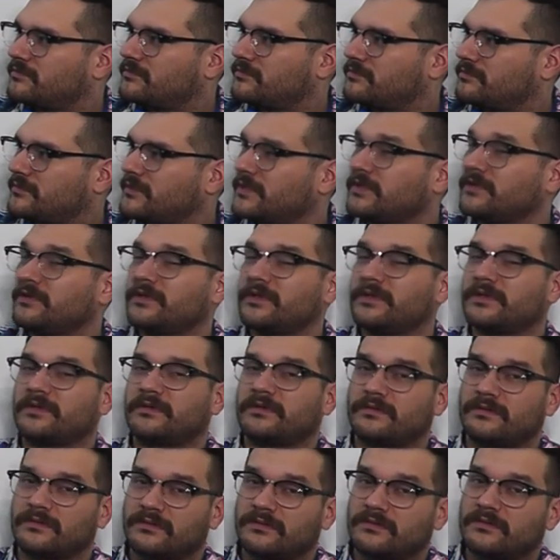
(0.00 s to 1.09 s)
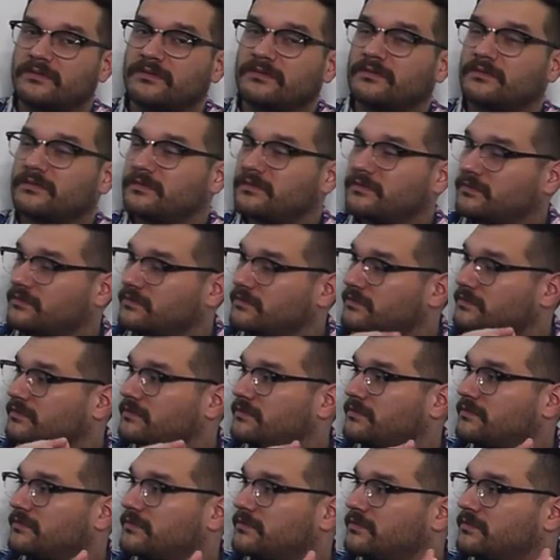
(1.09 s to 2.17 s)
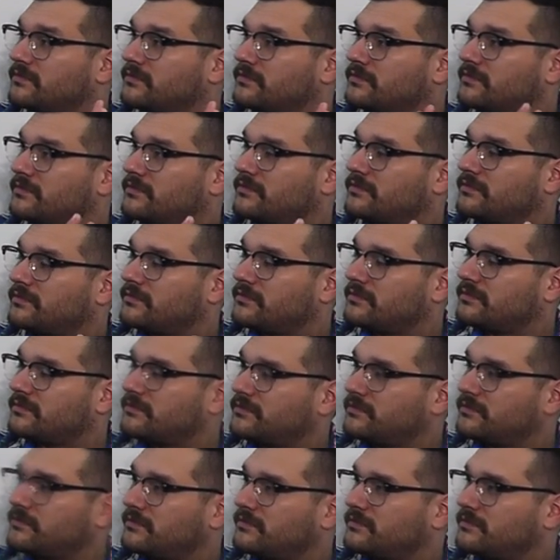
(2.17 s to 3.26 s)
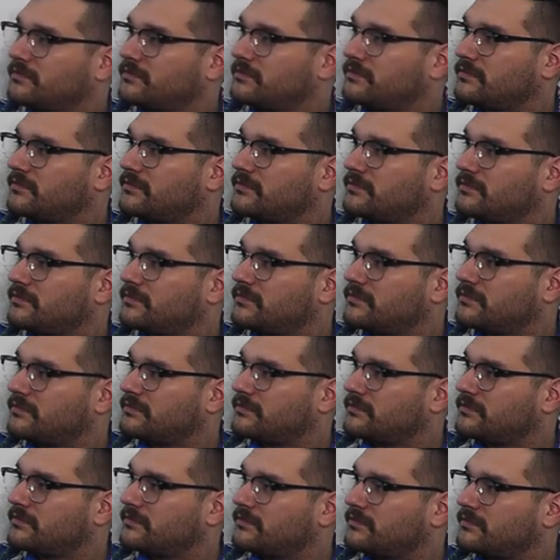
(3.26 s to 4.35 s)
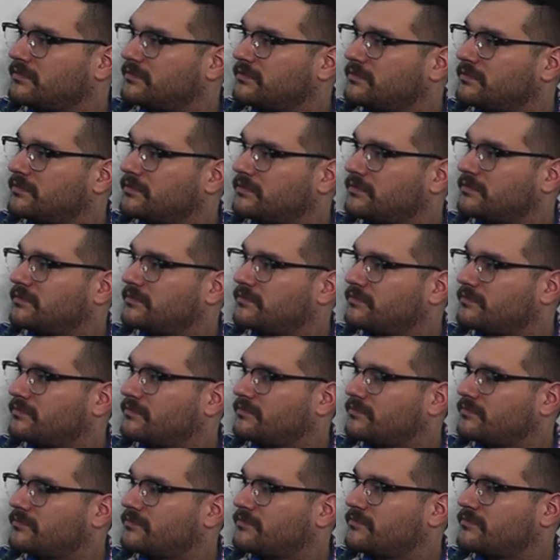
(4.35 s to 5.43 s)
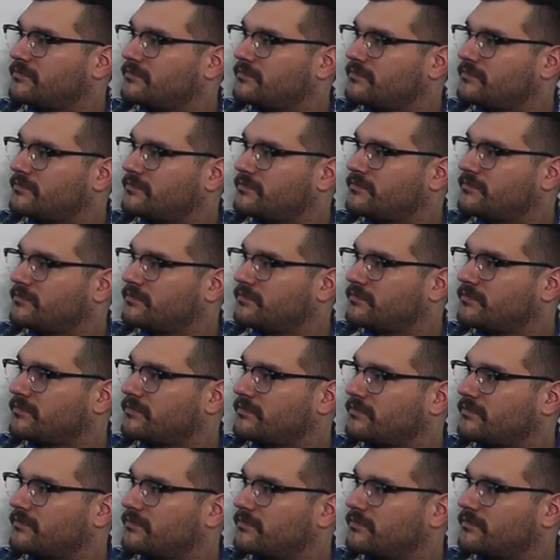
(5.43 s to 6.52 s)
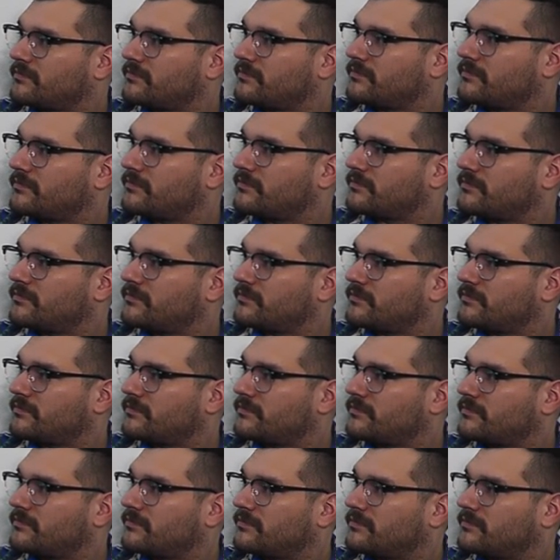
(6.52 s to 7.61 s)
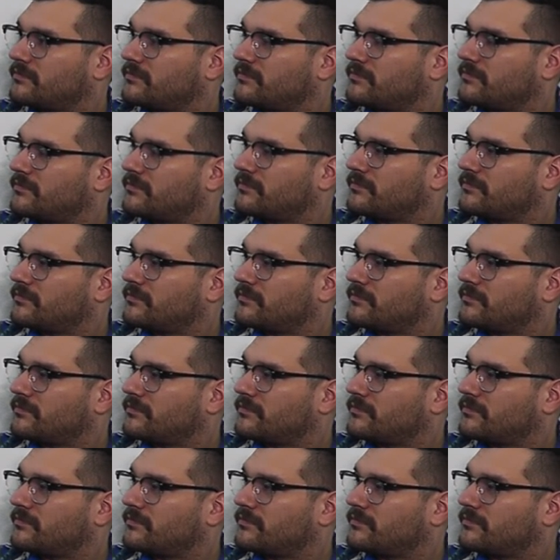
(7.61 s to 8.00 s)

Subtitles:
This person isn't speaking.